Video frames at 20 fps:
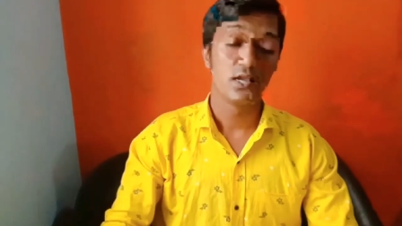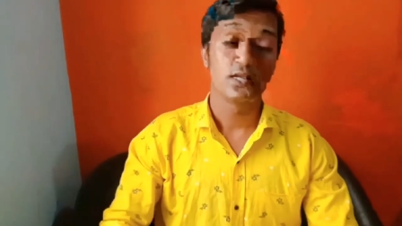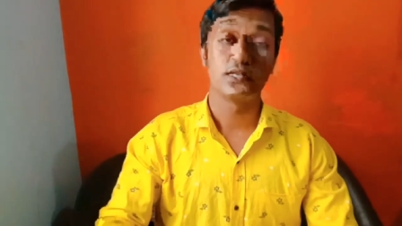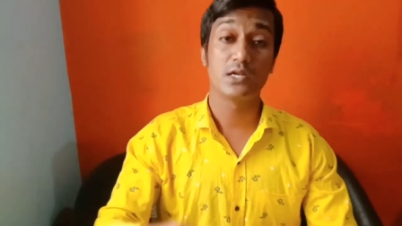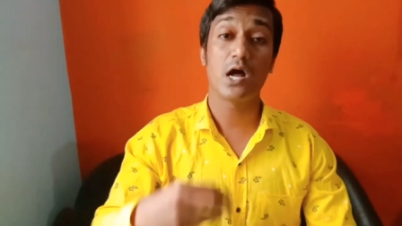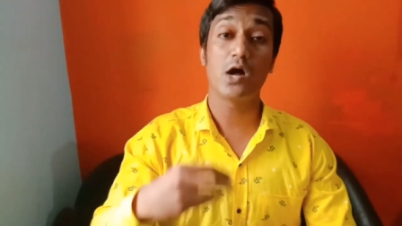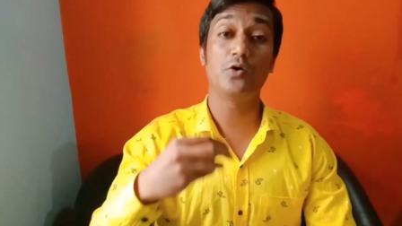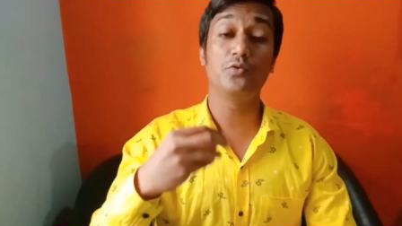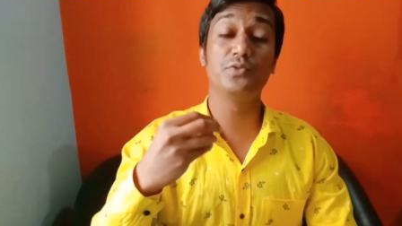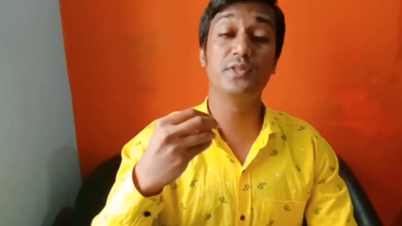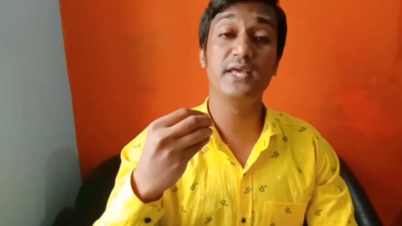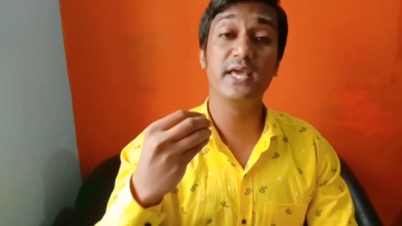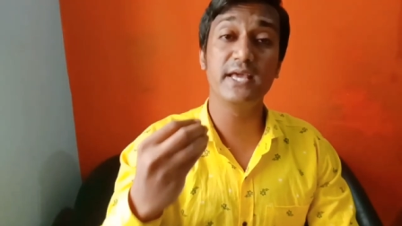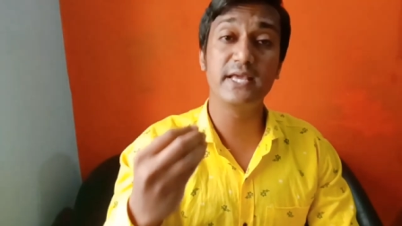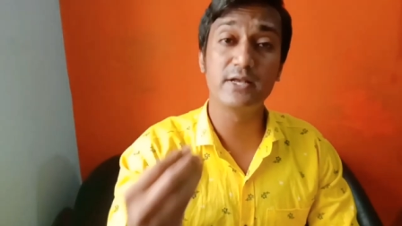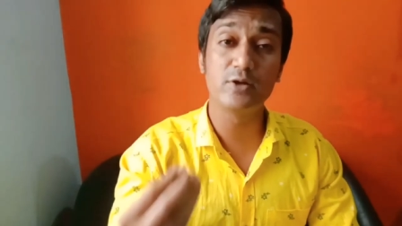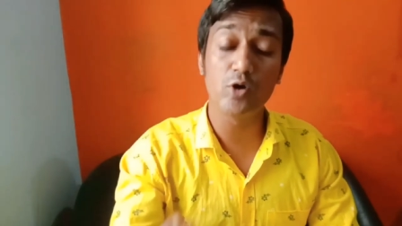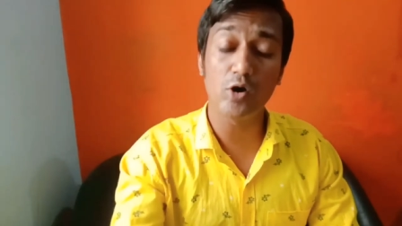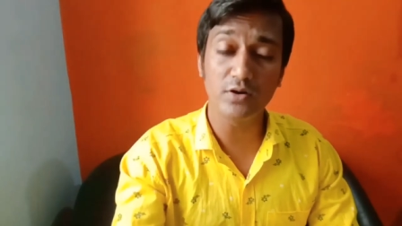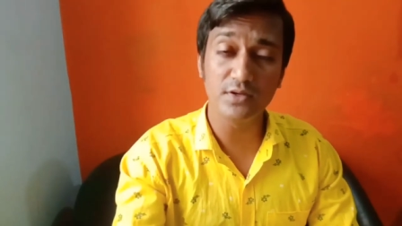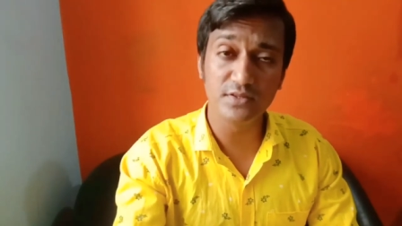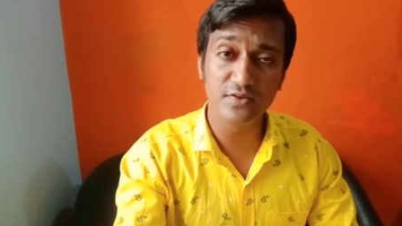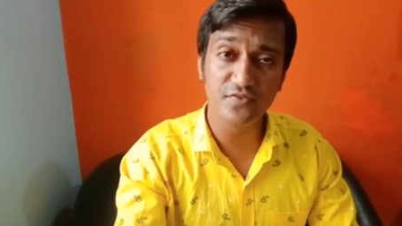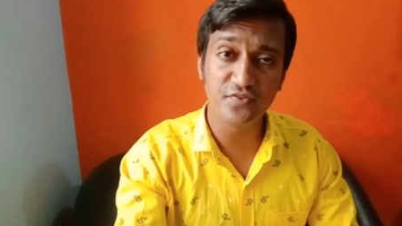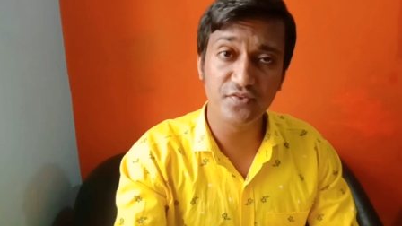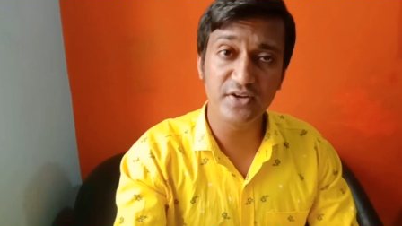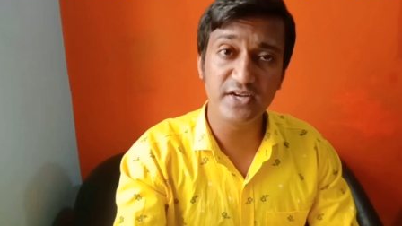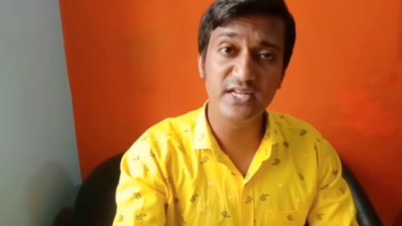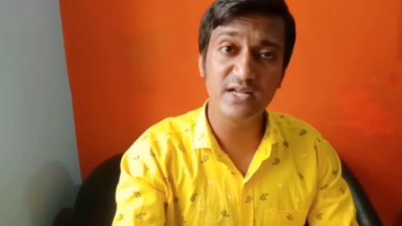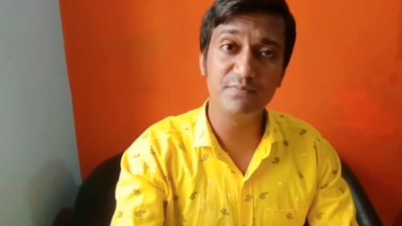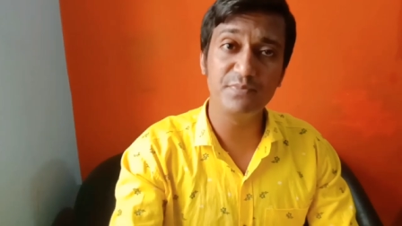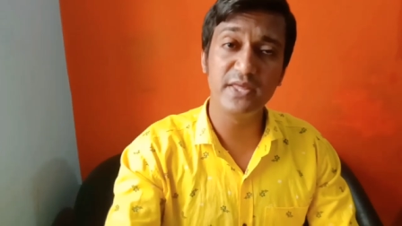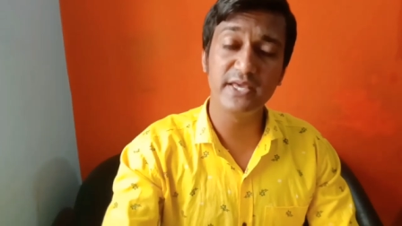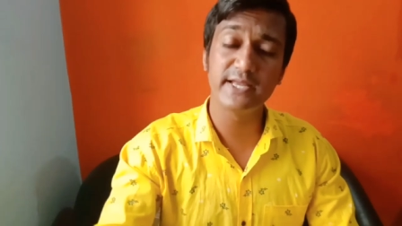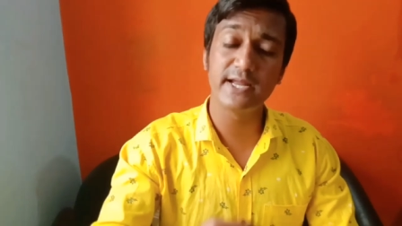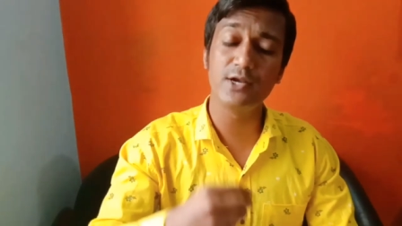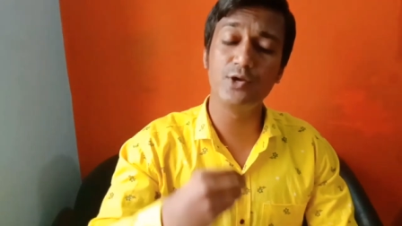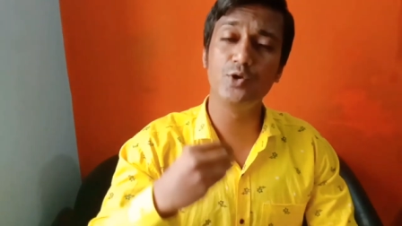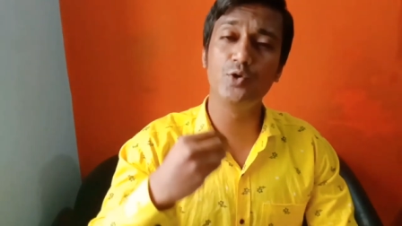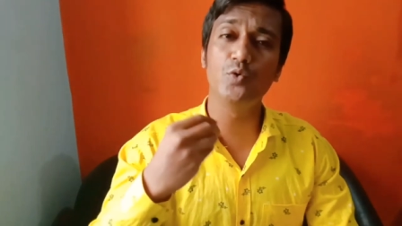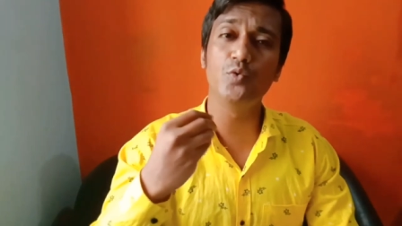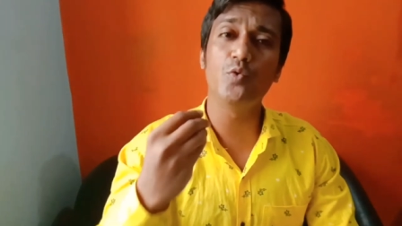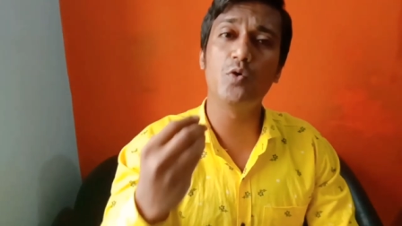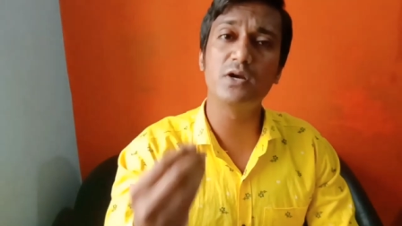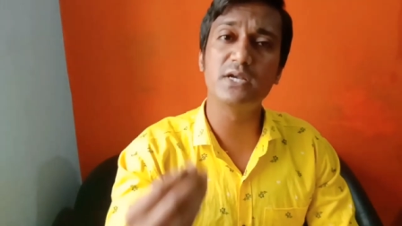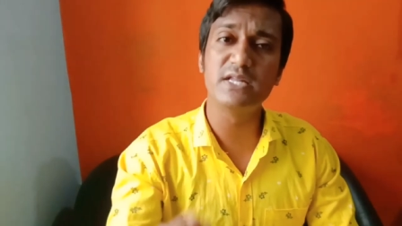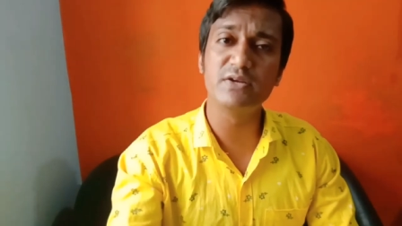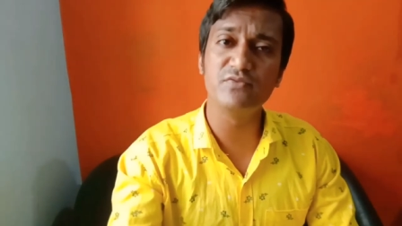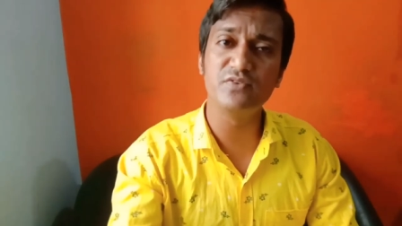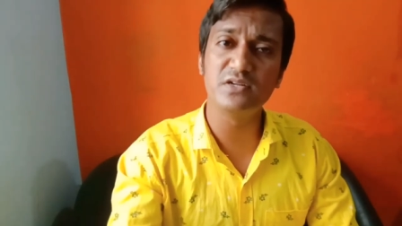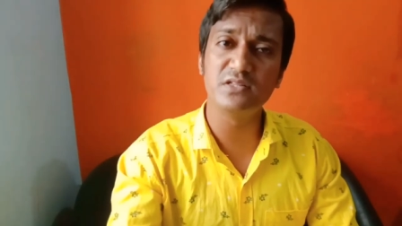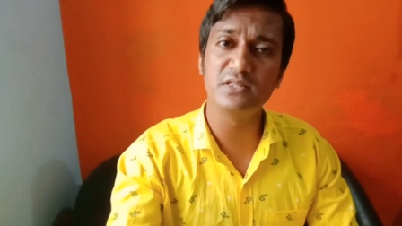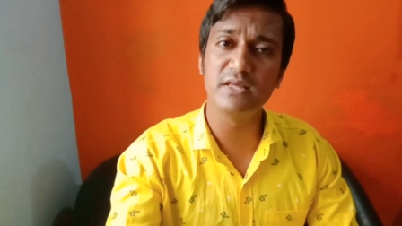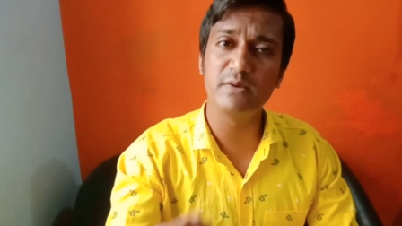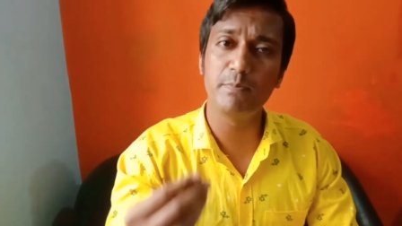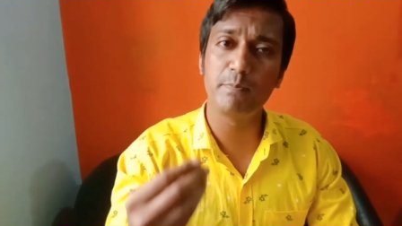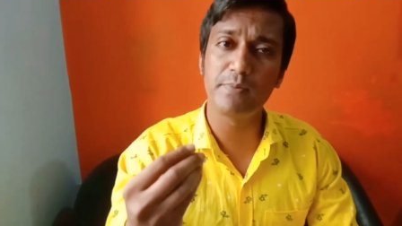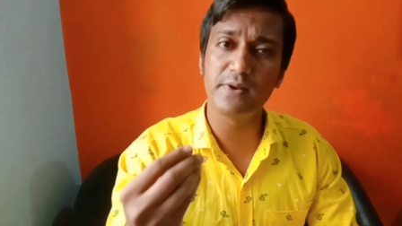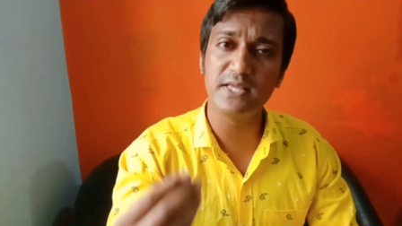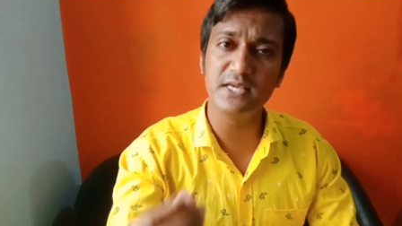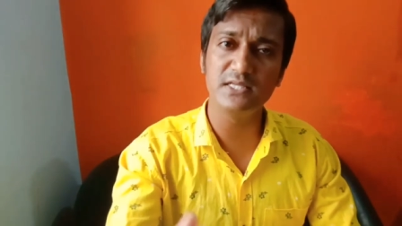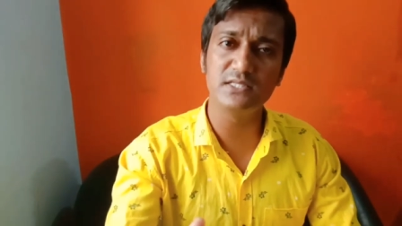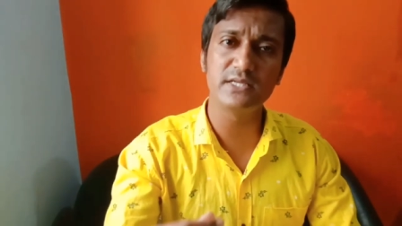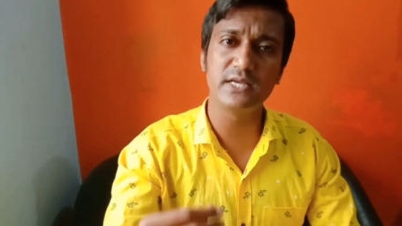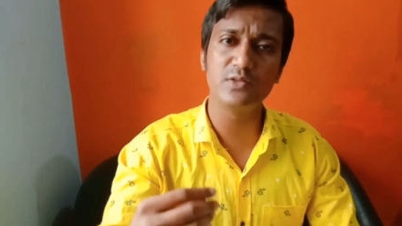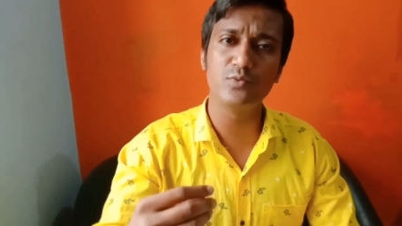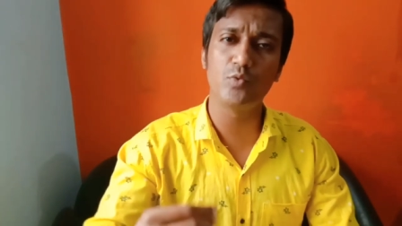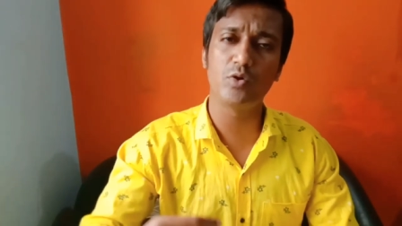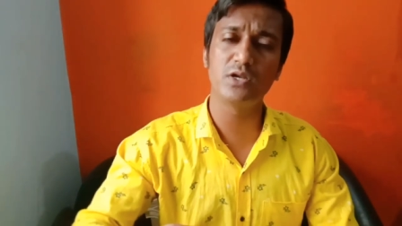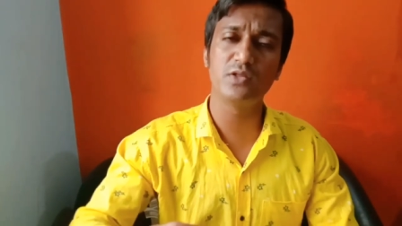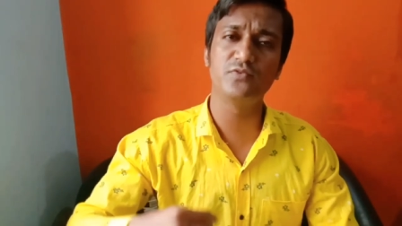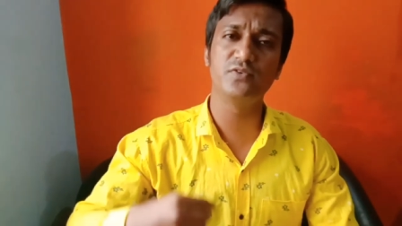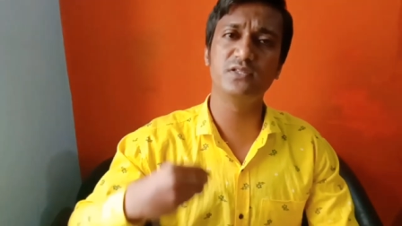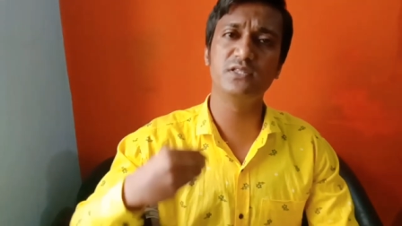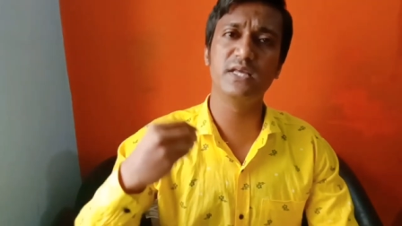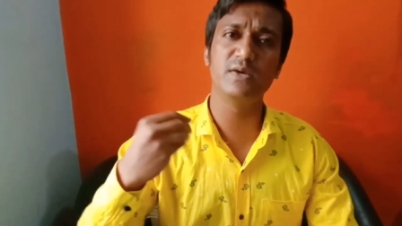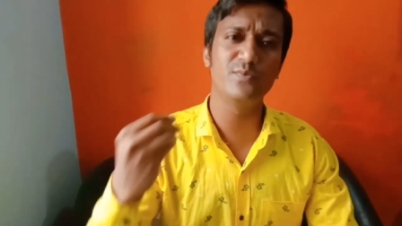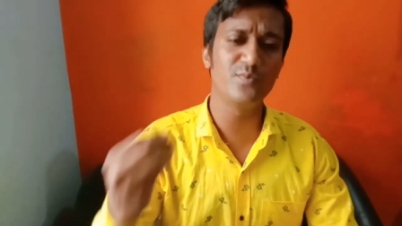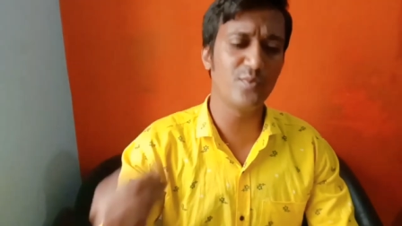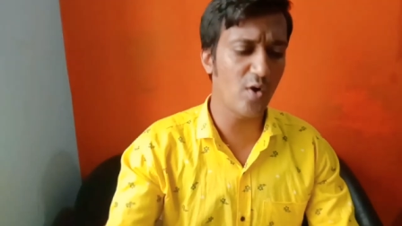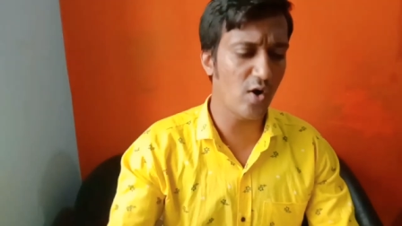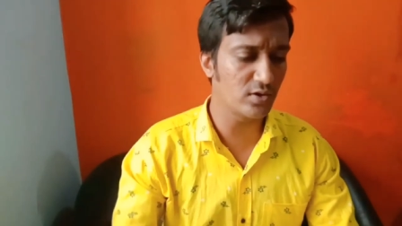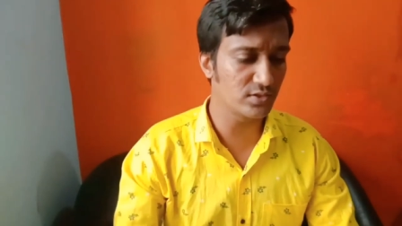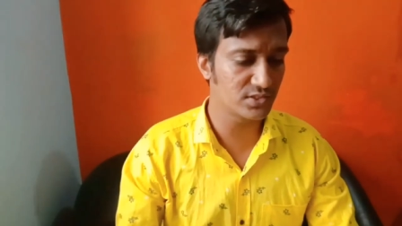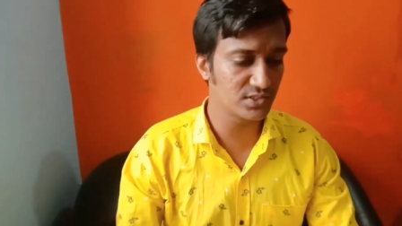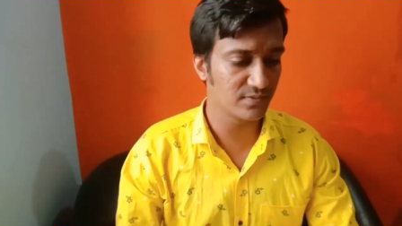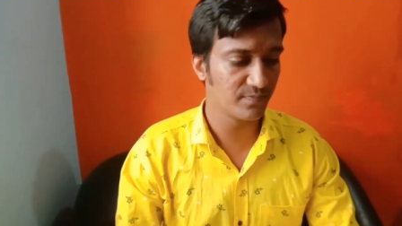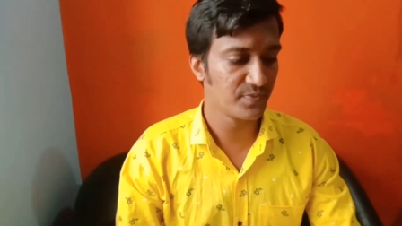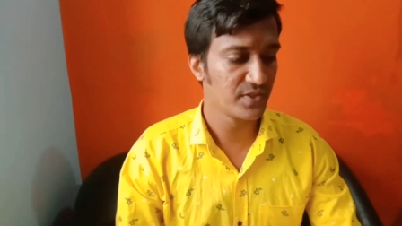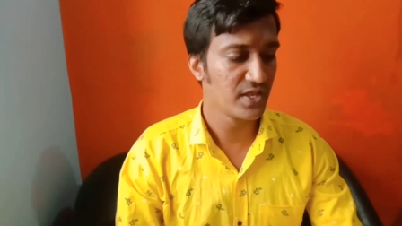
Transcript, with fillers: Now they got the freedom, they can do whatever they please and whatever they want.